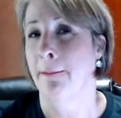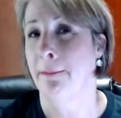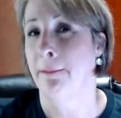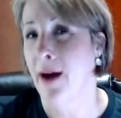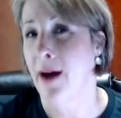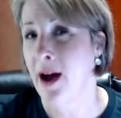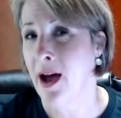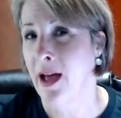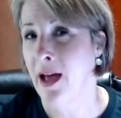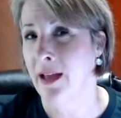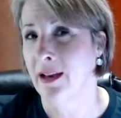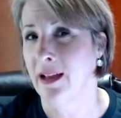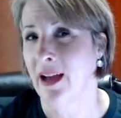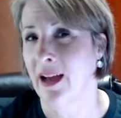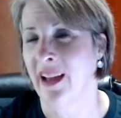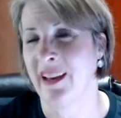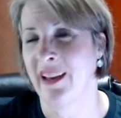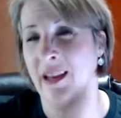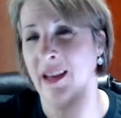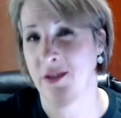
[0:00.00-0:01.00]
but
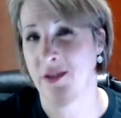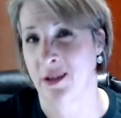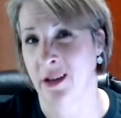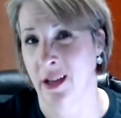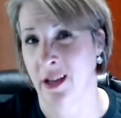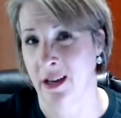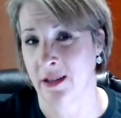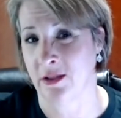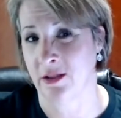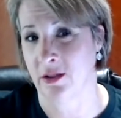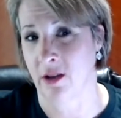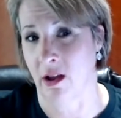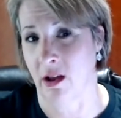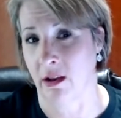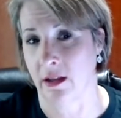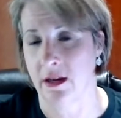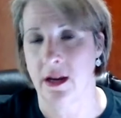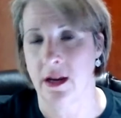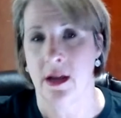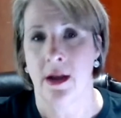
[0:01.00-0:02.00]
I need you to uninstall
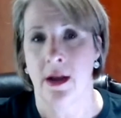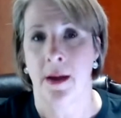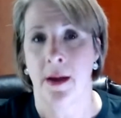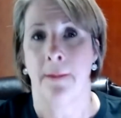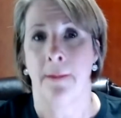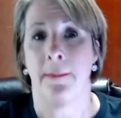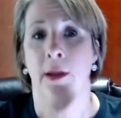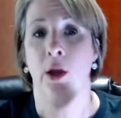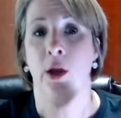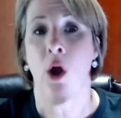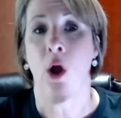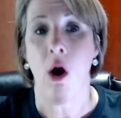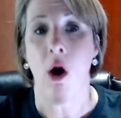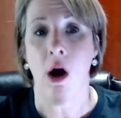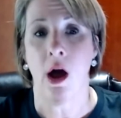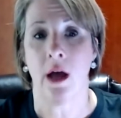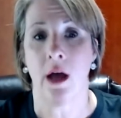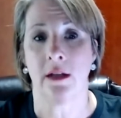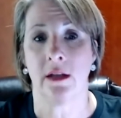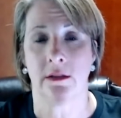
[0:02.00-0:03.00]
it,
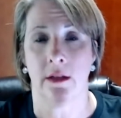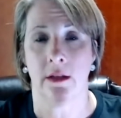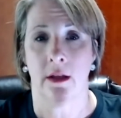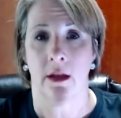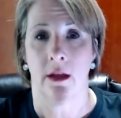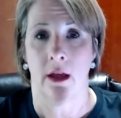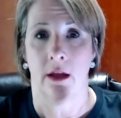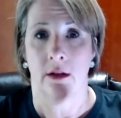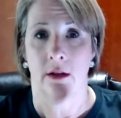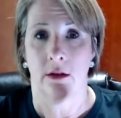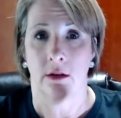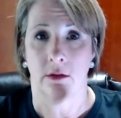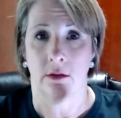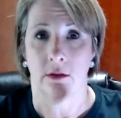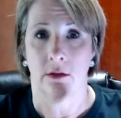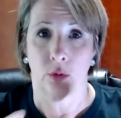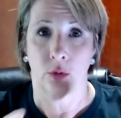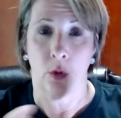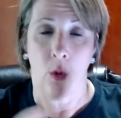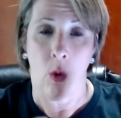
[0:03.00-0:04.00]
because
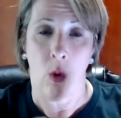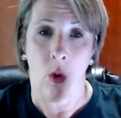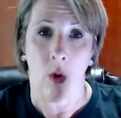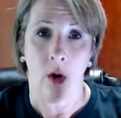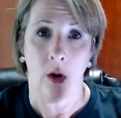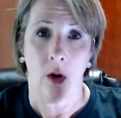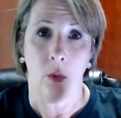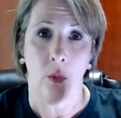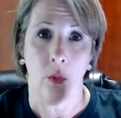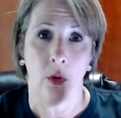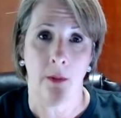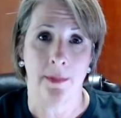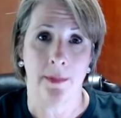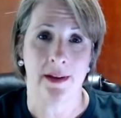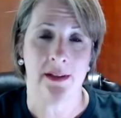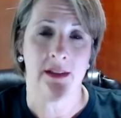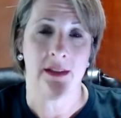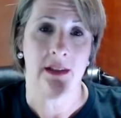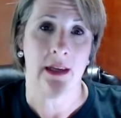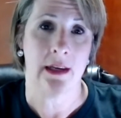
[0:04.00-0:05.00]
TrueAura will
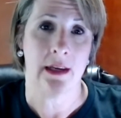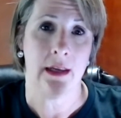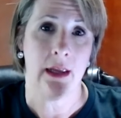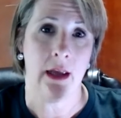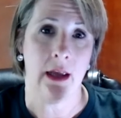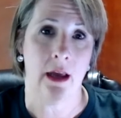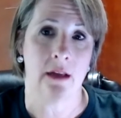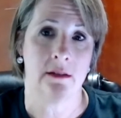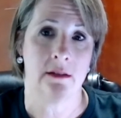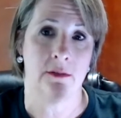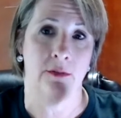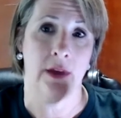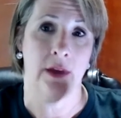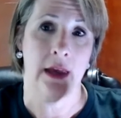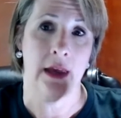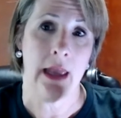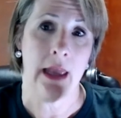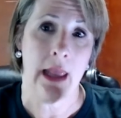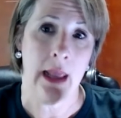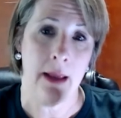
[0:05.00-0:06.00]
be sending us
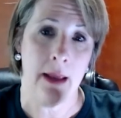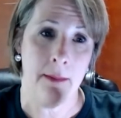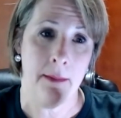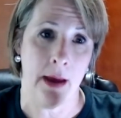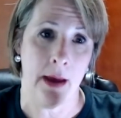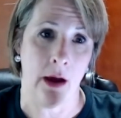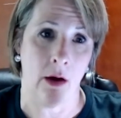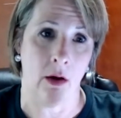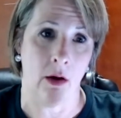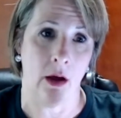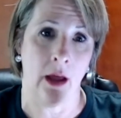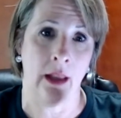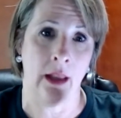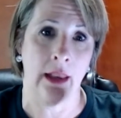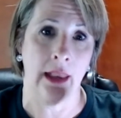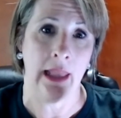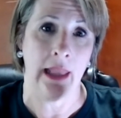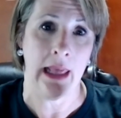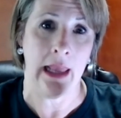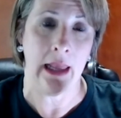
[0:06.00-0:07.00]
via email a
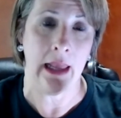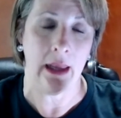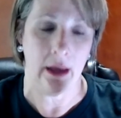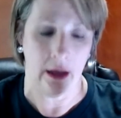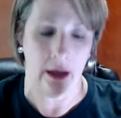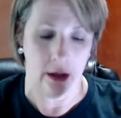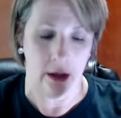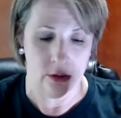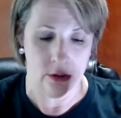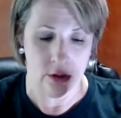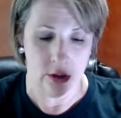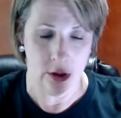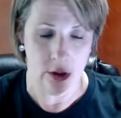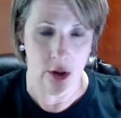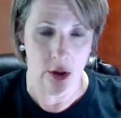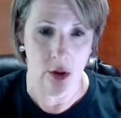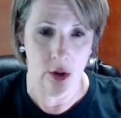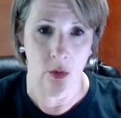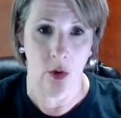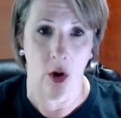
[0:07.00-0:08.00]
link
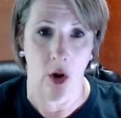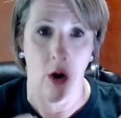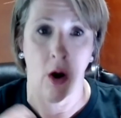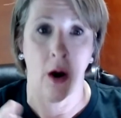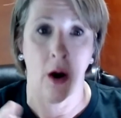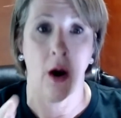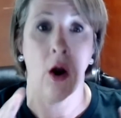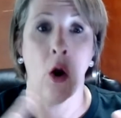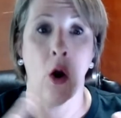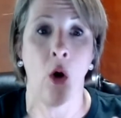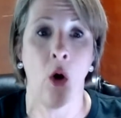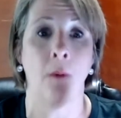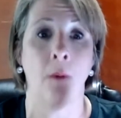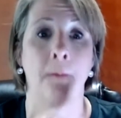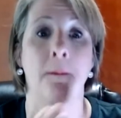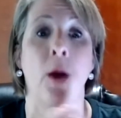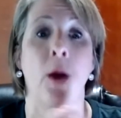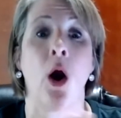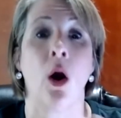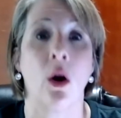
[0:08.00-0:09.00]
to our
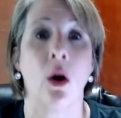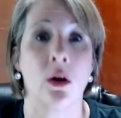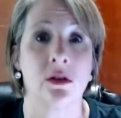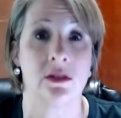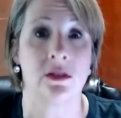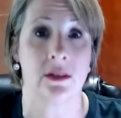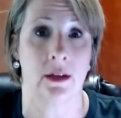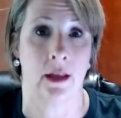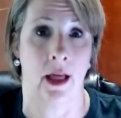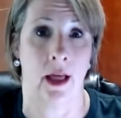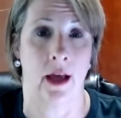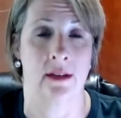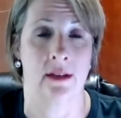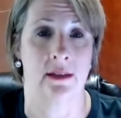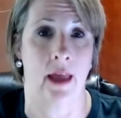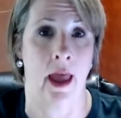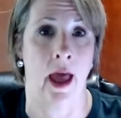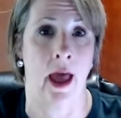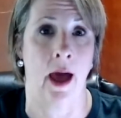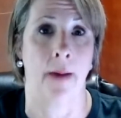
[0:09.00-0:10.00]
own personalized
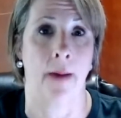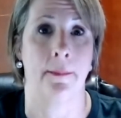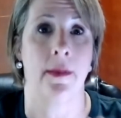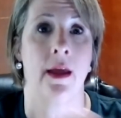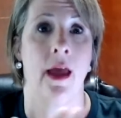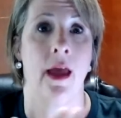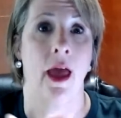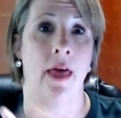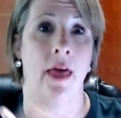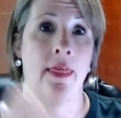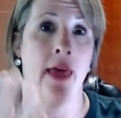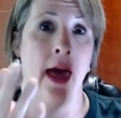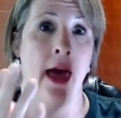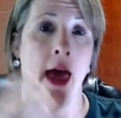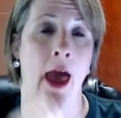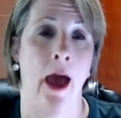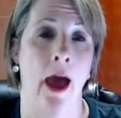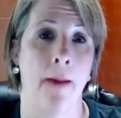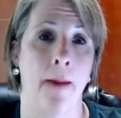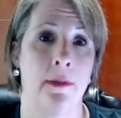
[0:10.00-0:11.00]
app, and the
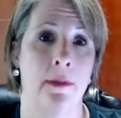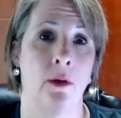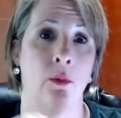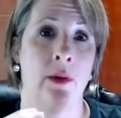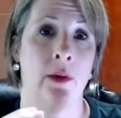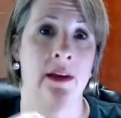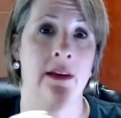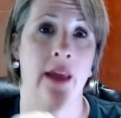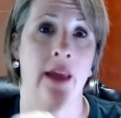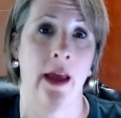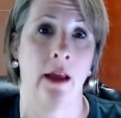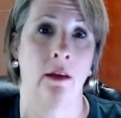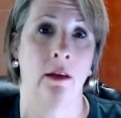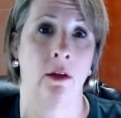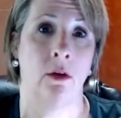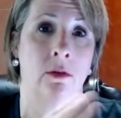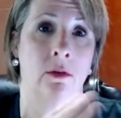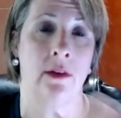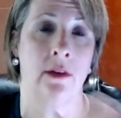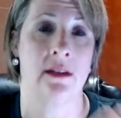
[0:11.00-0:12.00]
app that we
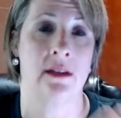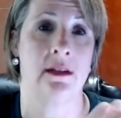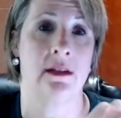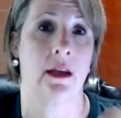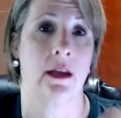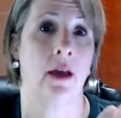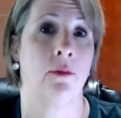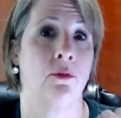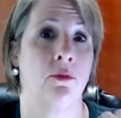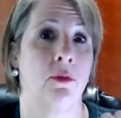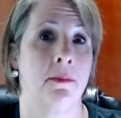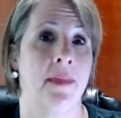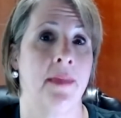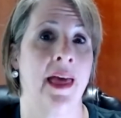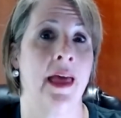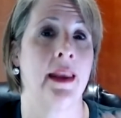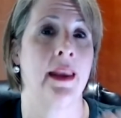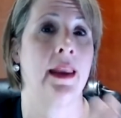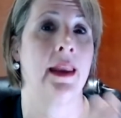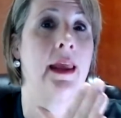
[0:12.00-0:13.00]
download needs to come from
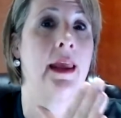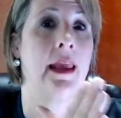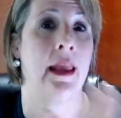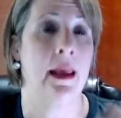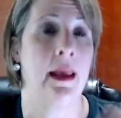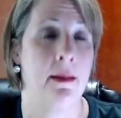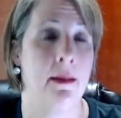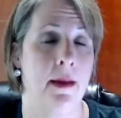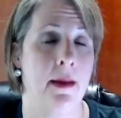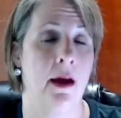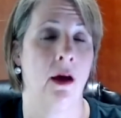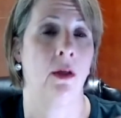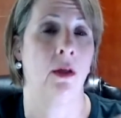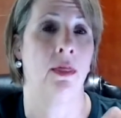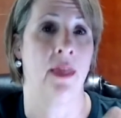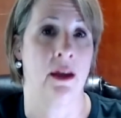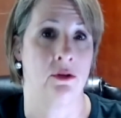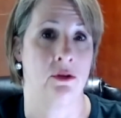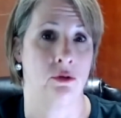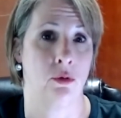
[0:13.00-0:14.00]
that email
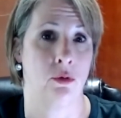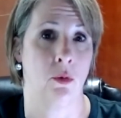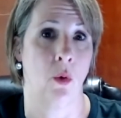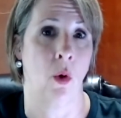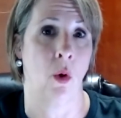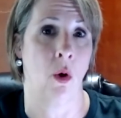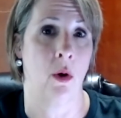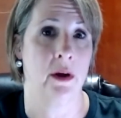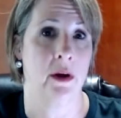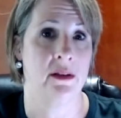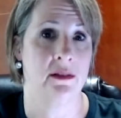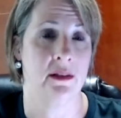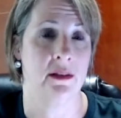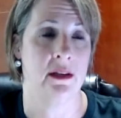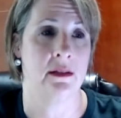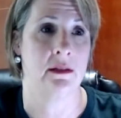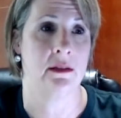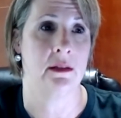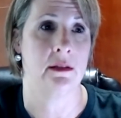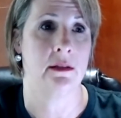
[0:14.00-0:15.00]
that TrueAura
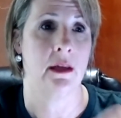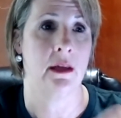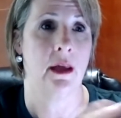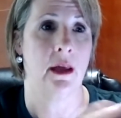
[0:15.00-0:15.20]
sends us,